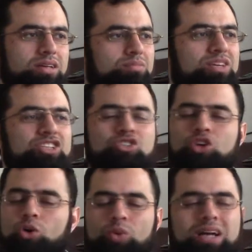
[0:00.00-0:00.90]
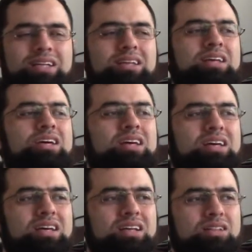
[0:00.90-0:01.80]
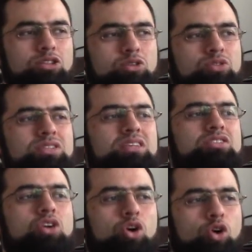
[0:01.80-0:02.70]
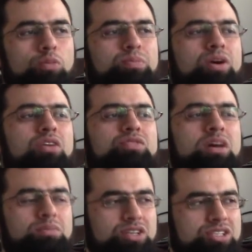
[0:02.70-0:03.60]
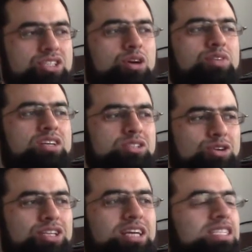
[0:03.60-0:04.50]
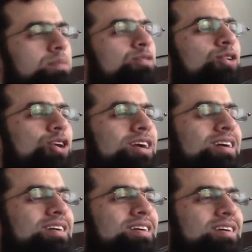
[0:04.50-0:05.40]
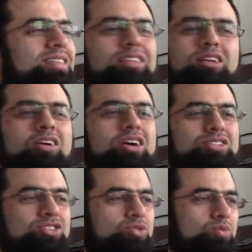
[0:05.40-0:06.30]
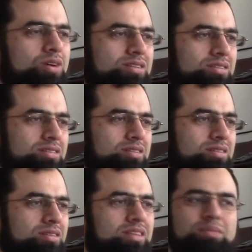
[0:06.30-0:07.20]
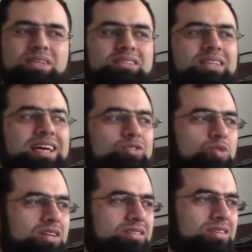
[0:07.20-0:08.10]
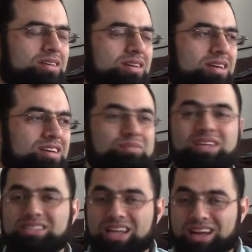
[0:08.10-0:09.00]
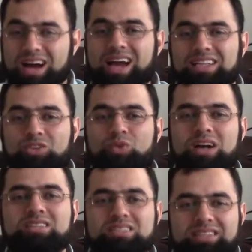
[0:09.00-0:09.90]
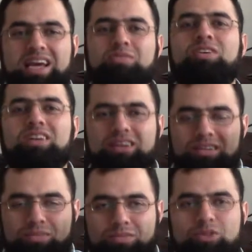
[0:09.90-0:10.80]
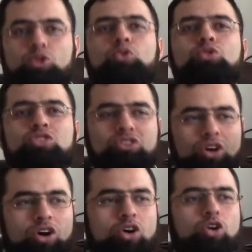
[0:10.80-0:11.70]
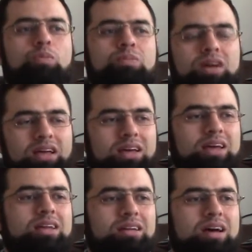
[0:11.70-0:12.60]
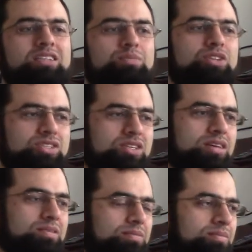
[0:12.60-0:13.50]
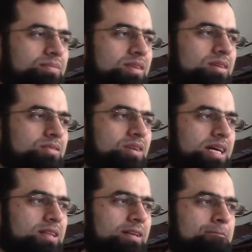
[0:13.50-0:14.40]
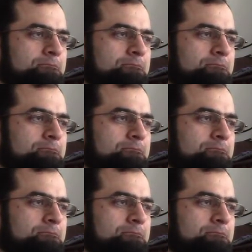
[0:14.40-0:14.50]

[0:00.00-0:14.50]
Means no one loses hope of the mercy of his Lord except for the lost ones, the misled ones. Means the guided ones never lose hope in Allah's mercy, right?